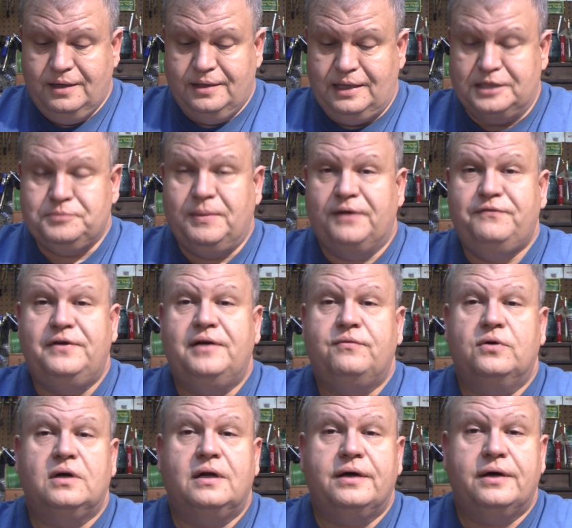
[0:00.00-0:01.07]
That's my
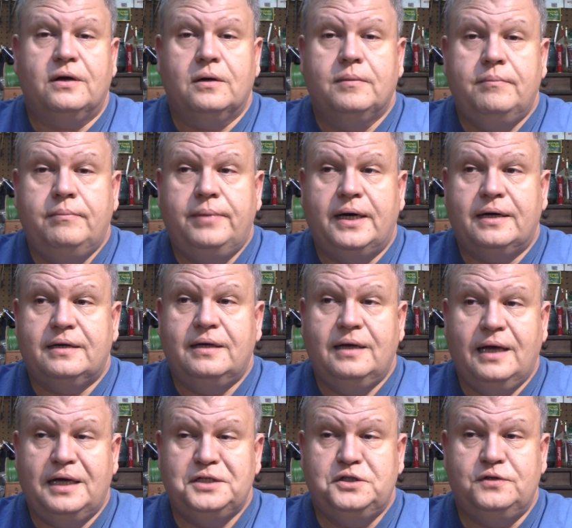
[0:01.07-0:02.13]
favorite lighter.
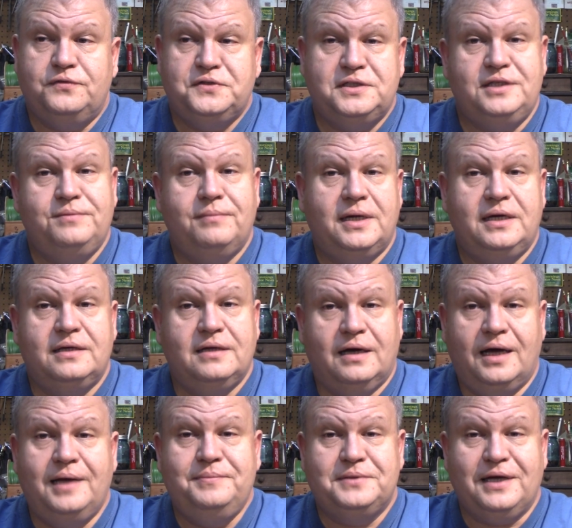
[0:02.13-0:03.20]
But as you've seen many
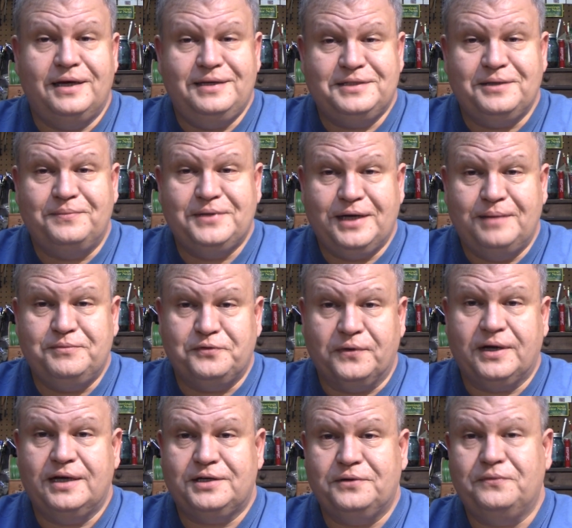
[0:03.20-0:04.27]
times, I sometimes
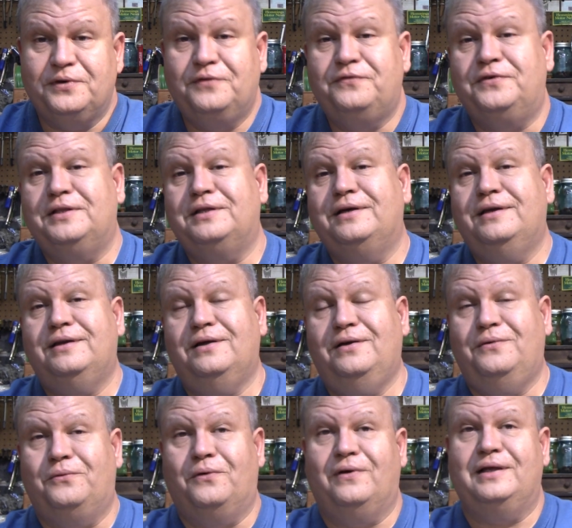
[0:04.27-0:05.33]
forget to refill it,
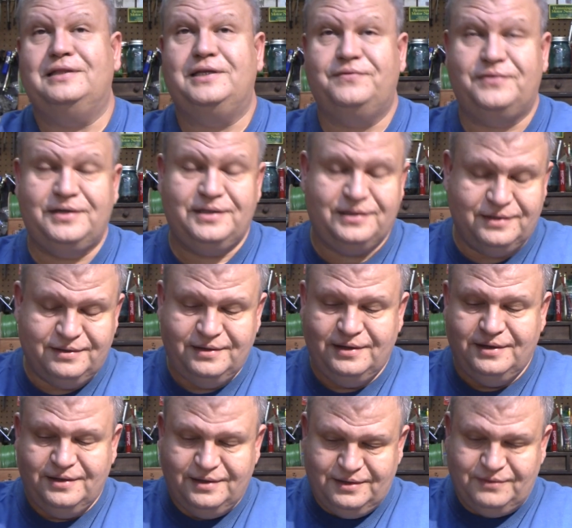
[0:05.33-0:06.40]
or I leave it. And
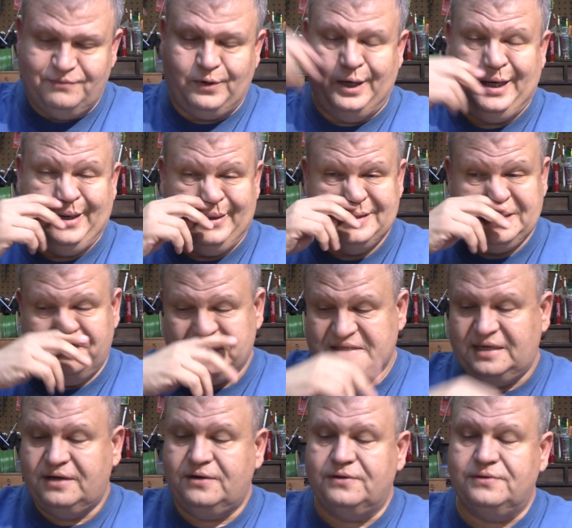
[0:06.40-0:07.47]
right now, it's
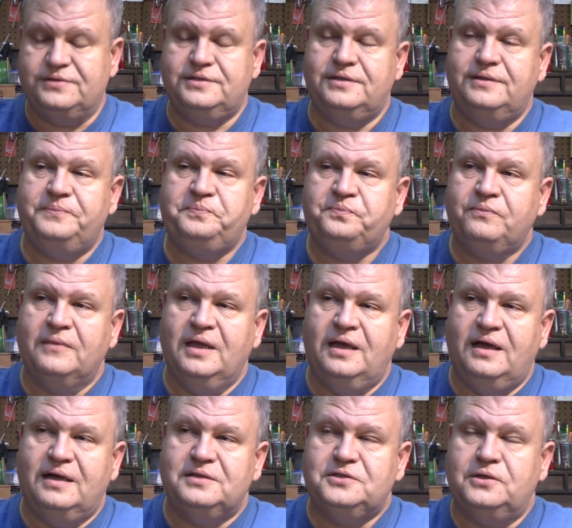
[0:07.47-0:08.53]
upstairs, and
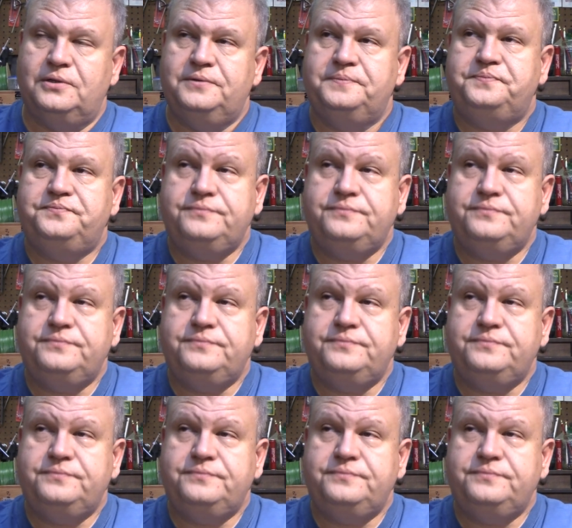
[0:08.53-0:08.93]
so